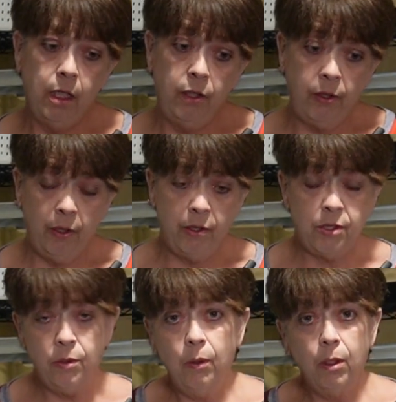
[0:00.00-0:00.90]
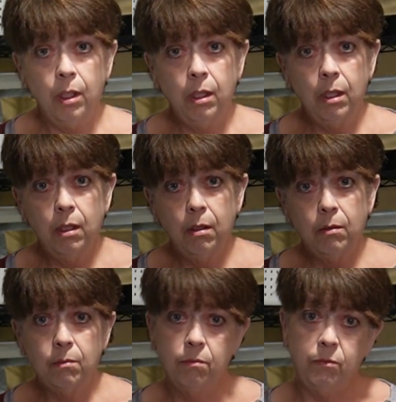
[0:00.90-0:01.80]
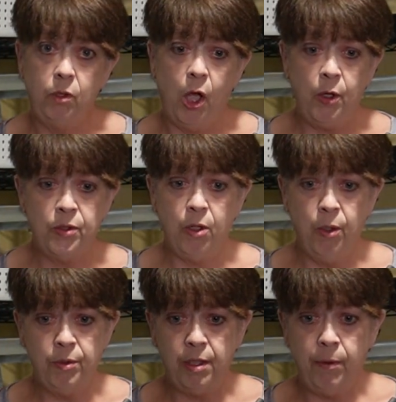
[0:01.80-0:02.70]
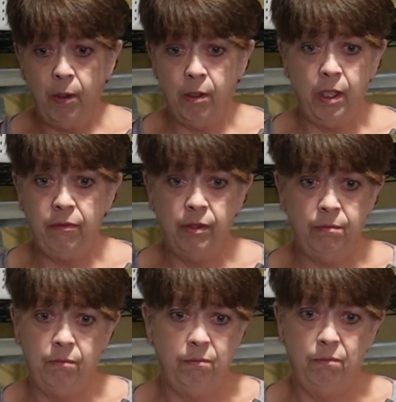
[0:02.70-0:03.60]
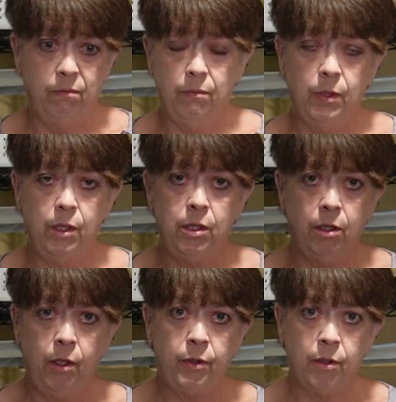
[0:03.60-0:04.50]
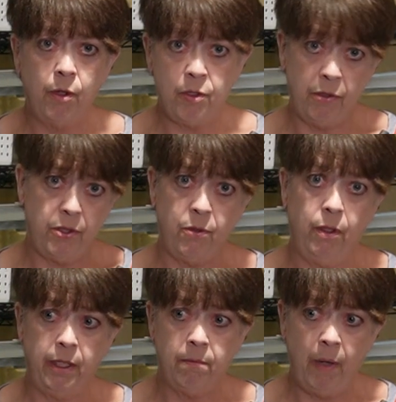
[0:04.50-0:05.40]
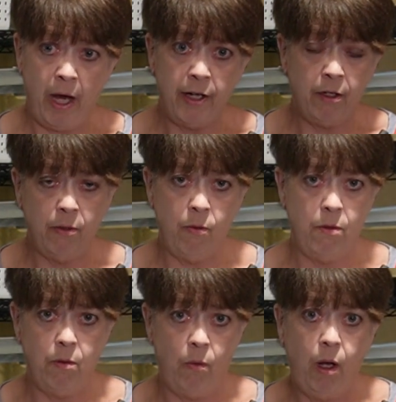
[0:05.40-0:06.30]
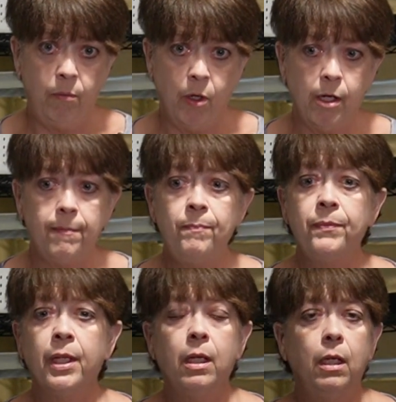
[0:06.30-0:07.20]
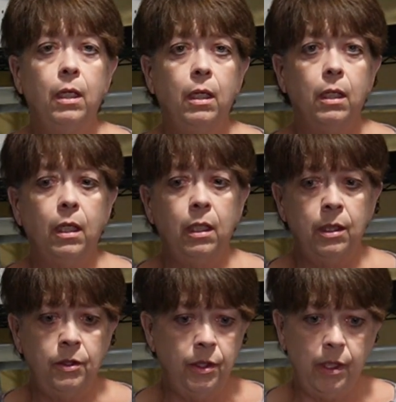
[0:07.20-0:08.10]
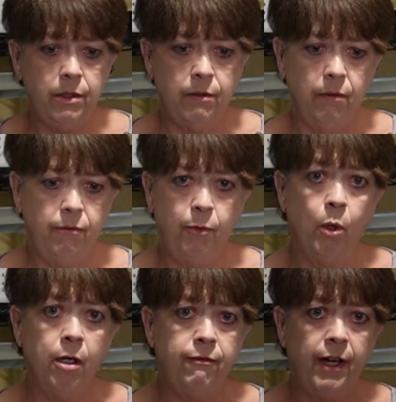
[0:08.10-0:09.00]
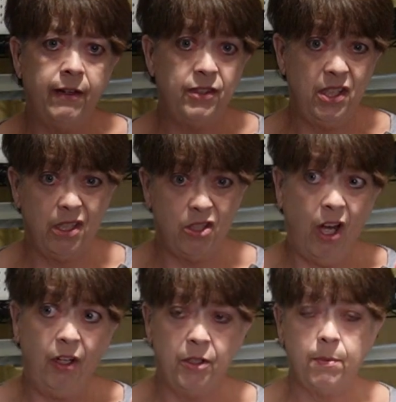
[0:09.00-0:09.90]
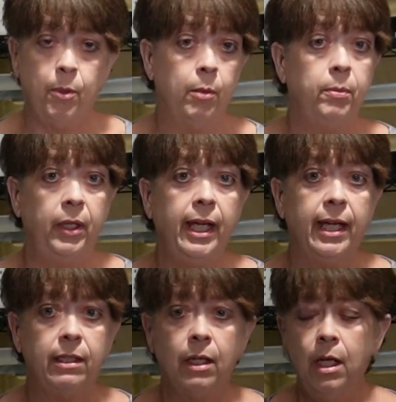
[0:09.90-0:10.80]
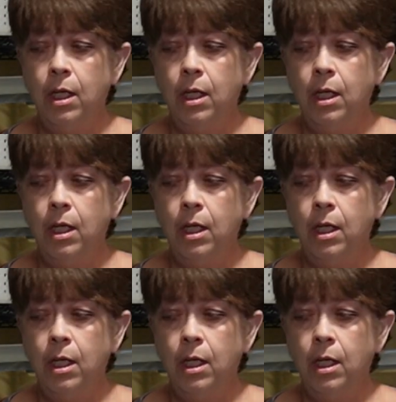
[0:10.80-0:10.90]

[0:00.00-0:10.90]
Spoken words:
You go to the store, Lowe's or Home Depot, or even your local grocery store like Meijer or Walmart, and it's $4, $5, $6 per plant.